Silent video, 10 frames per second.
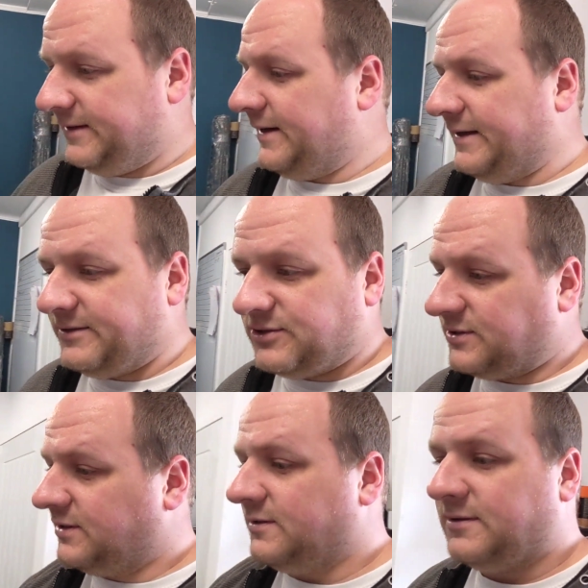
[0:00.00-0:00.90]
and
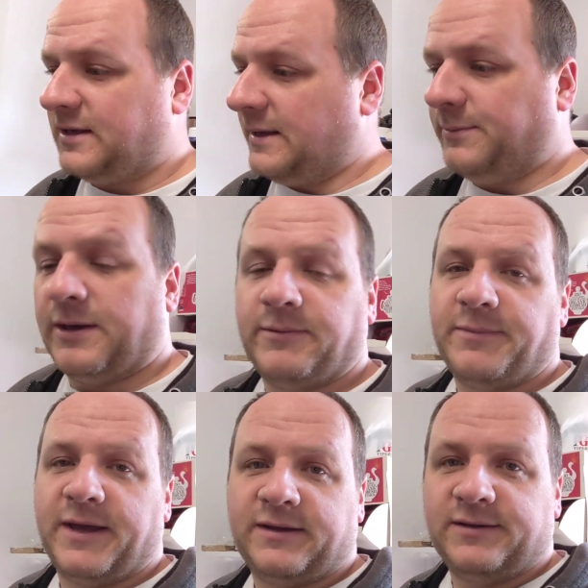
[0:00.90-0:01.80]
just keep coming
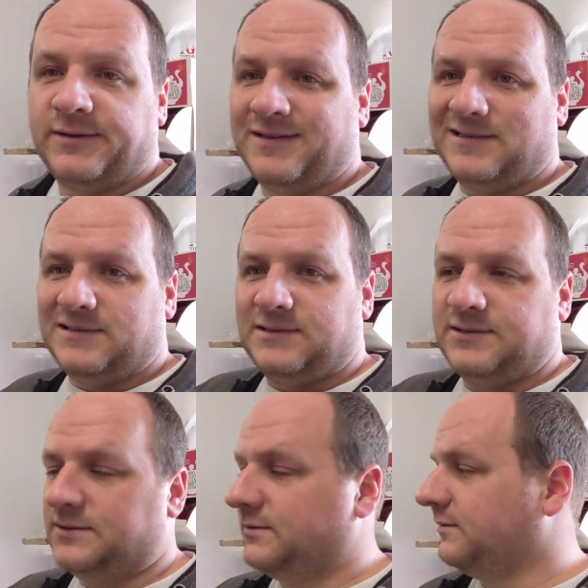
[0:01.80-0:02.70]
back,
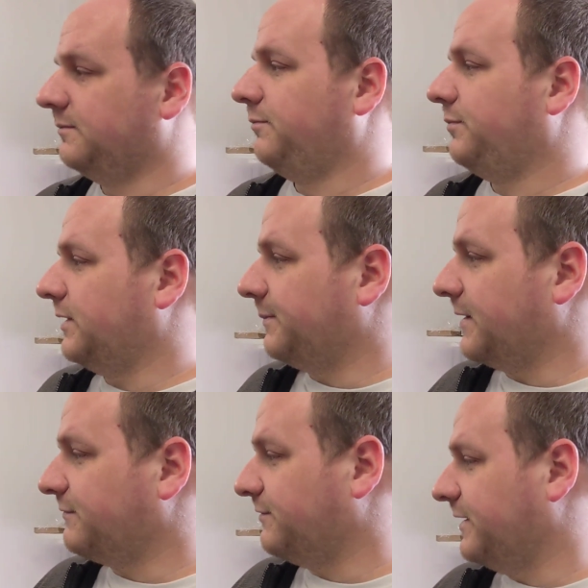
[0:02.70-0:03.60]
put up
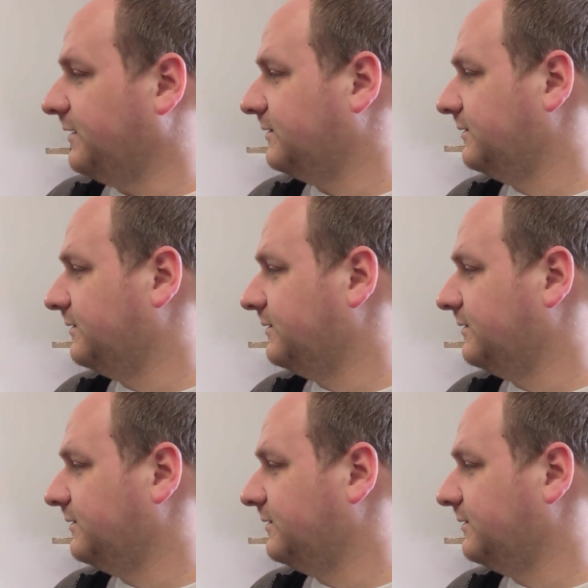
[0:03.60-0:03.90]
that fight,